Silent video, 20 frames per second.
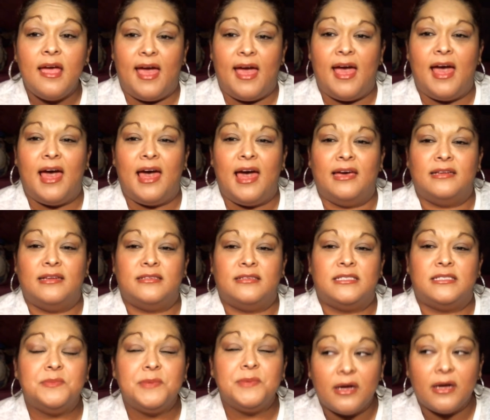And
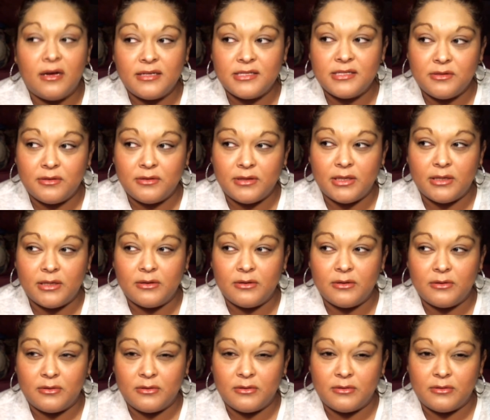to be honest with
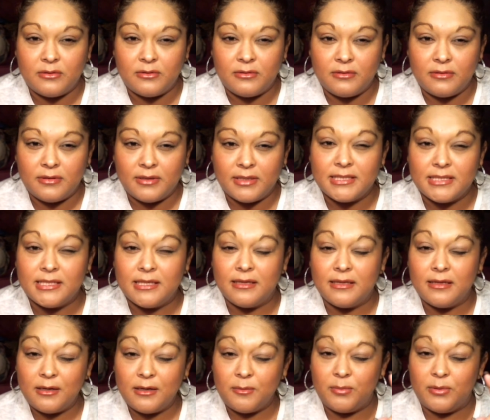you, it's a
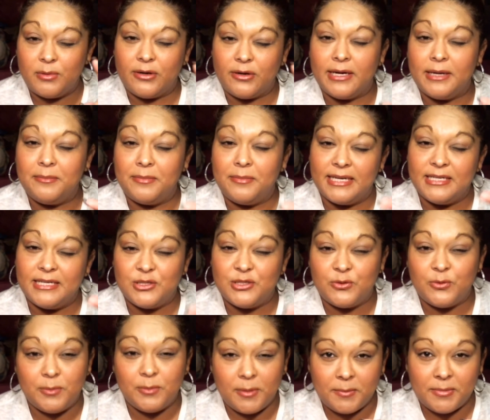little blurry, but I
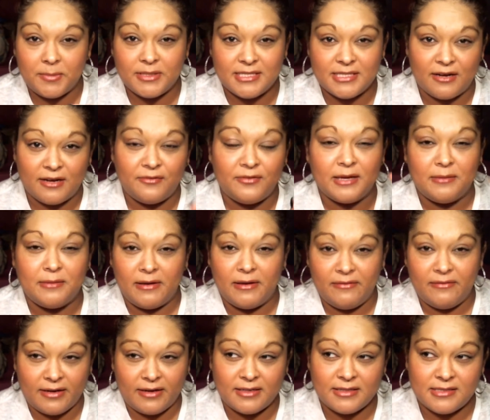do remember stuff, like my
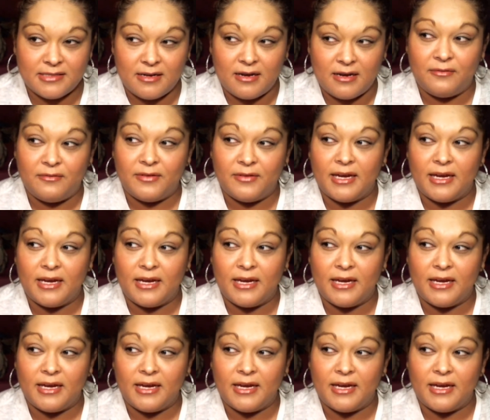favorite stuff.